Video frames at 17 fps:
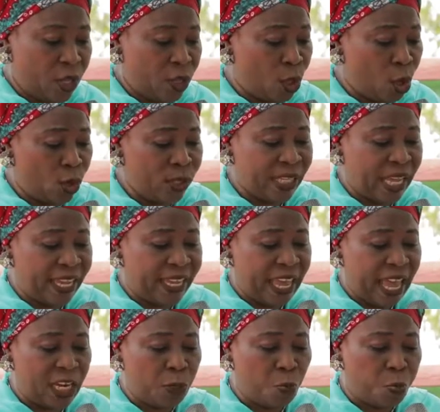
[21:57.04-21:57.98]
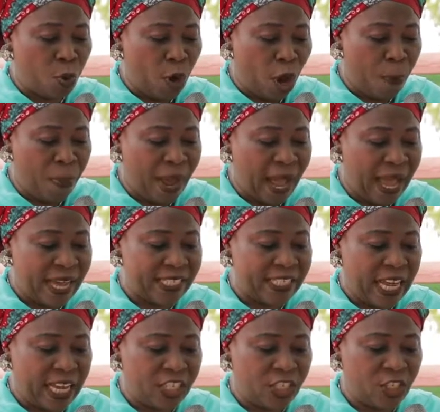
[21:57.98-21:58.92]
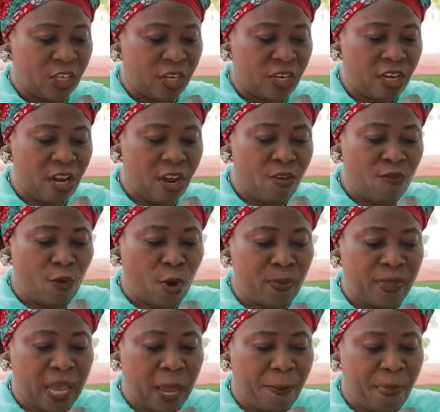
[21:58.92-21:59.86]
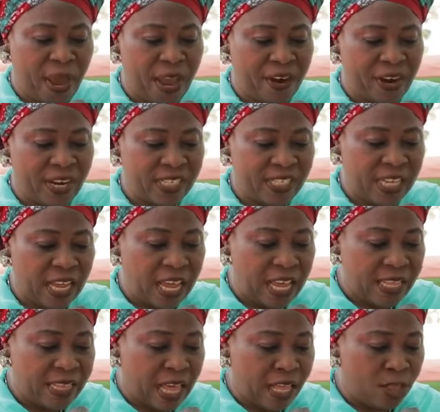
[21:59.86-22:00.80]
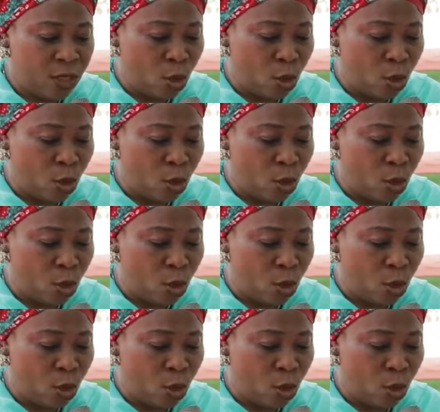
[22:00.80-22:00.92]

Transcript: Those that get proper attention from their parents than